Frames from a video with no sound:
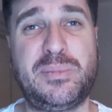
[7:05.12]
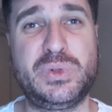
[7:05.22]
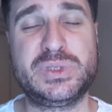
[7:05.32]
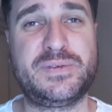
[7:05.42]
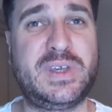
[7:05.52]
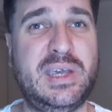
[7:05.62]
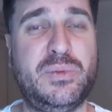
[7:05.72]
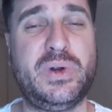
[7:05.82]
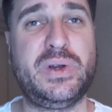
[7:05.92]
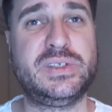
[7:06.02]
pools of
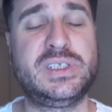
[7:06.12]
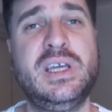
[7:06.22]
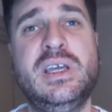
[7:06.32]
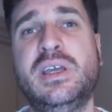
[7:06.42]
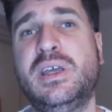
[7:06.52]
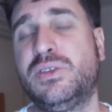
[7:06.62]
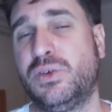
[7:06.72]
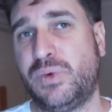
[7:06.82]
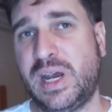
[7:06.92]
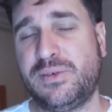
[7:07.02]
keywords
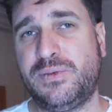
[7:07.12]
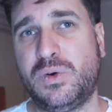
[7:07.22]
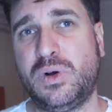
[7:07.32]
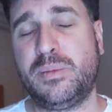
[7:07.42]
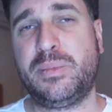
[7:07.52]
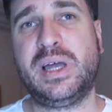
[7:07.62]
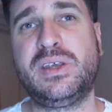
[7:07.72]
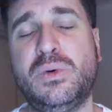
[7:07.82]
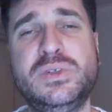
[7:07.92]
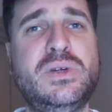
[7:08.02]
to rank for, but
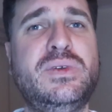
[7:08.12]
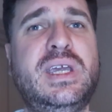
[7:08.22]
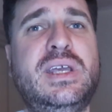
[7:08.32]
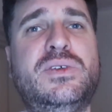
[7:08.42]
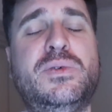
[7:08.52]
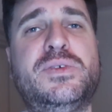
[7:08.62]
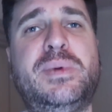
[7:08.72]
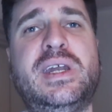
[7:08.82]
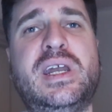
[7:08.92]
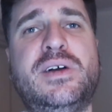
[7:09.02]
you also need to
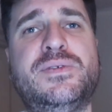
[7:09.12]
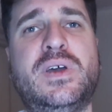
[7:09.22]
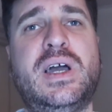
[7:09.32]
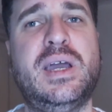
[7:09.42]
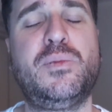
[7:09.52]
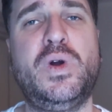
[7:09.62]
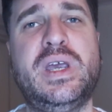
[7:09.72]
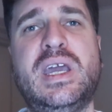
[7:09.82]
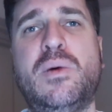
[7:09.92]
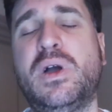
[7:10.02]
spend enough time
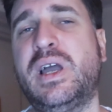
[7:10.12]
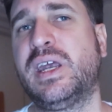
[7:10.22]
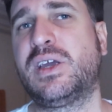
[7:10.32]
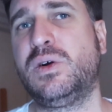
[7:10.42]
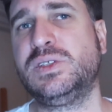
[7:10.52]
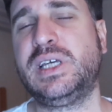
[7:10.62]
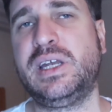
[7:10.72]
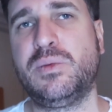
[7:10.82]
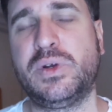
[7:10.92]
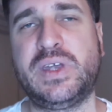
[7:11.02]
working out what kind of
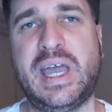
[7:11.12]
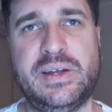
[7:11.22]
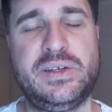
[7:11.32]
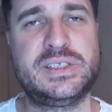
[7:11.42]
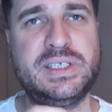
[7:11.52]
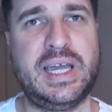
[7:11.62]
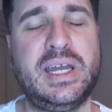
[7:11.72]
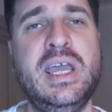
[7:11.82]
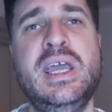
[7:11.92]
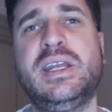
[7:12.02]
content you want to add to your site.
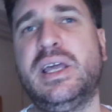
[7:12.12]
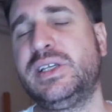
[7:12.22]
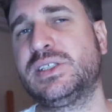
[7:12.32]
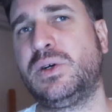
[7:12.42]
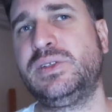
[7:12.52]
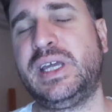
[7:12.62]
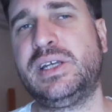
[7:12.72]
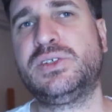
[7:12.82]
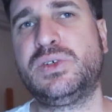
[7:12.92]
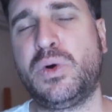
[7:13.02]
Now, this
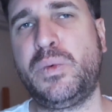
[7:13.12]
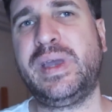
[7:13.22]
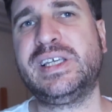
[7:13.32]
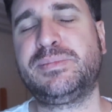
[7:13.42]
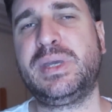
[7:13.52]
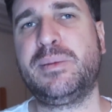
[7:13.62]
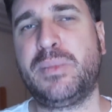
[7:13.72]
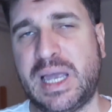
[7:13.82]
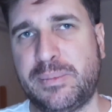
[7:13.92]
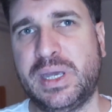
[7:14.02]
content should always be, in
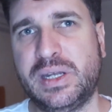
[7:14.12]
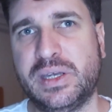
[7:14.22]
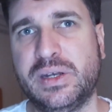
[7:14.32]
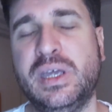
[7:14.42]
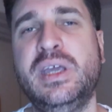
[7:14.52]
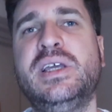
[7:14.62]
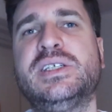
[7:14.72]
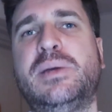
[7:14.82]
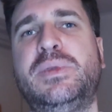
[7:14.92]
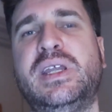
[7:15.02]
my opinion,
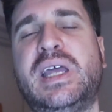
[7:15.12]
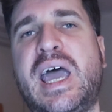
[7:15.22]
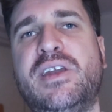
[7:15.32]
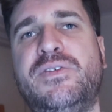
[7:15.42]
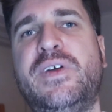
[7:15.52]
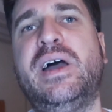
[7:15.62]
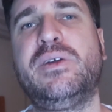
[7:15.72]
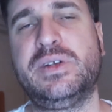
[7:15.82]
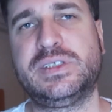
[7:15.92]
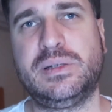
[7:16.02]
something that adds
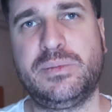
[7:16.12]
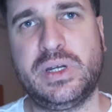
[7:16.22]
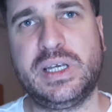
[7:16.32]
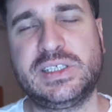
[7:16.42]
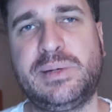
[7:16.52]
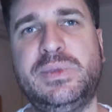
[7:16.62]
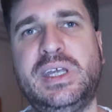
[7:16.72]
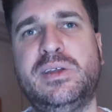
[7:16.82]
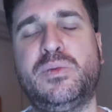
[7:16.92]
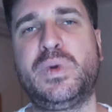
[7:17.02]
value to somebody,
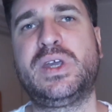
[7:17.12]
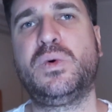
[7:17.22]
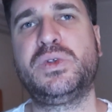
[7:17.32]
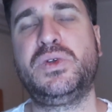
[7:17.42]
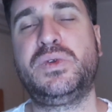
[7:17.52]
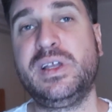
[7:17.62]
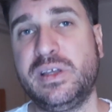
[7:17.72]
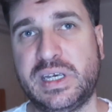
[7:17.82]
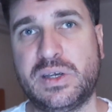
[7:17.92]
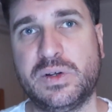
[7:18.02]
something we call
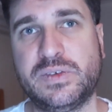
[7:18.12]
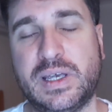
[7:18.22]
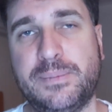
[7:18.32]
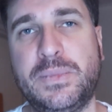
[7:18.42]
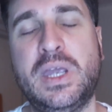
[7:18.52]
utility content.